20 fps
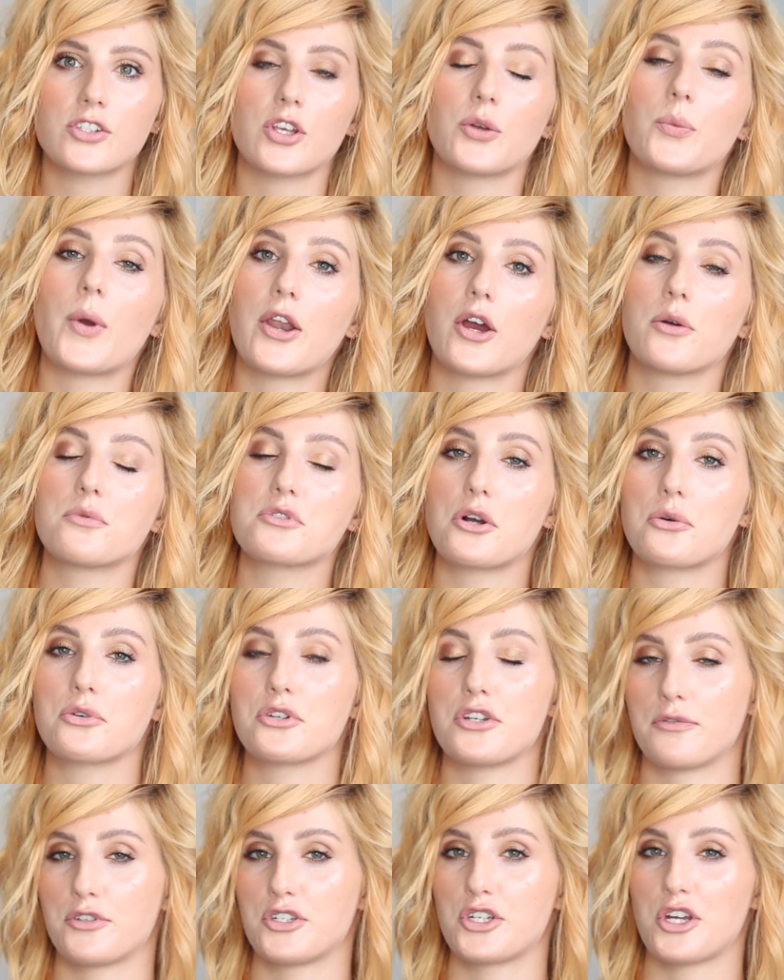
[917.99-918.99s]
So when I was old
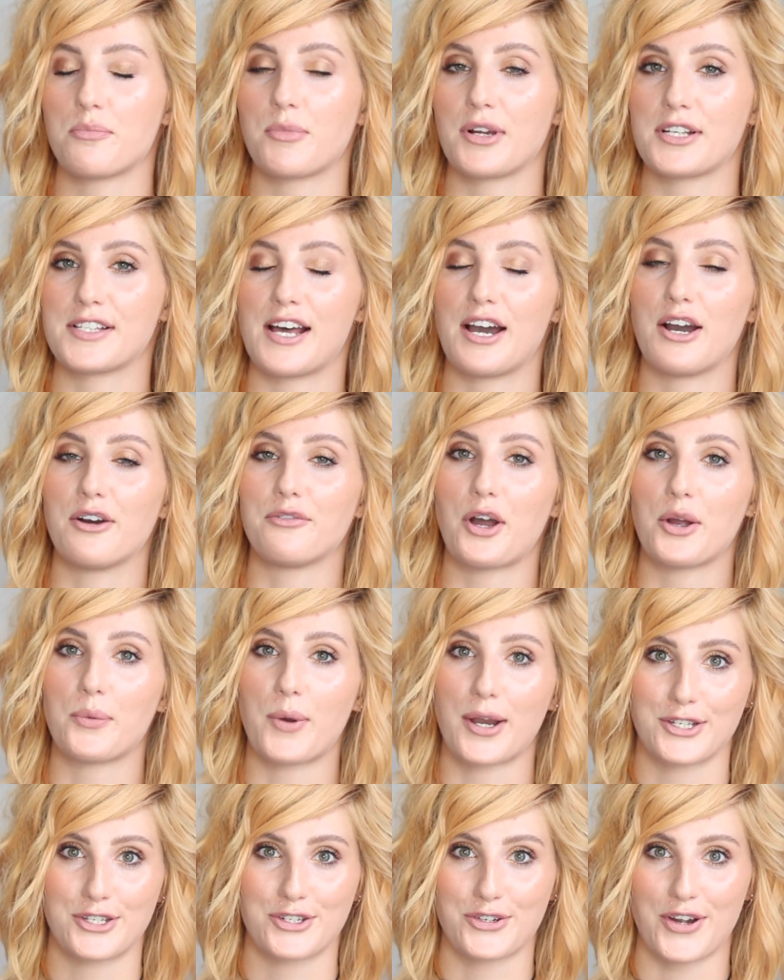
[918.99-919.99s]
enough to do it myself, I
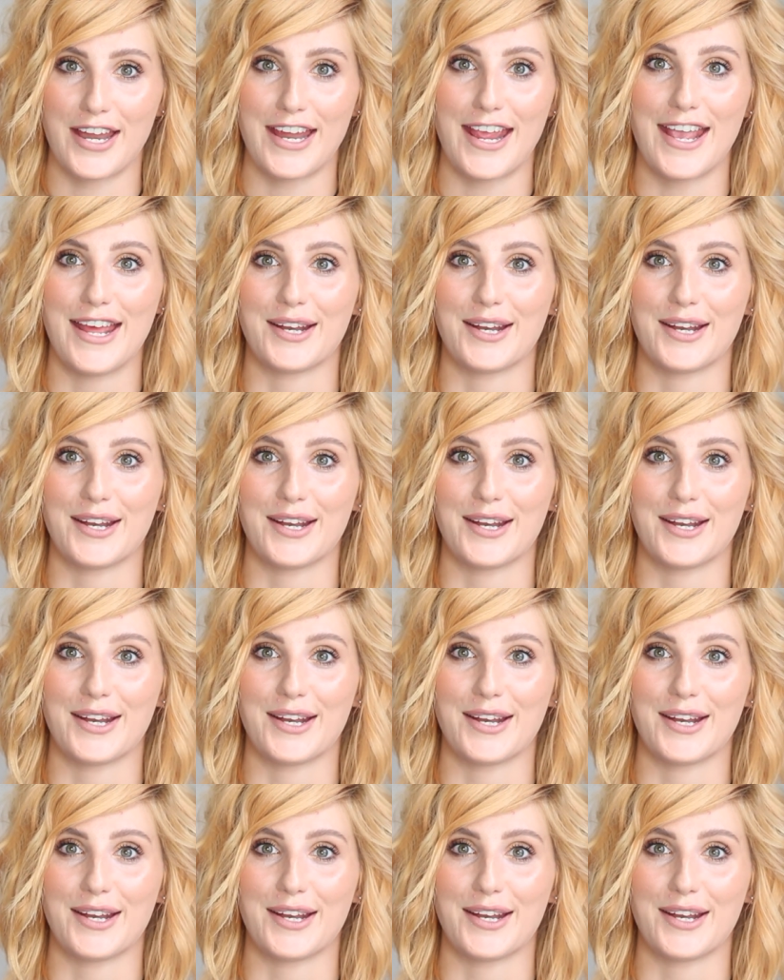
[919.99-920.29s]
went straight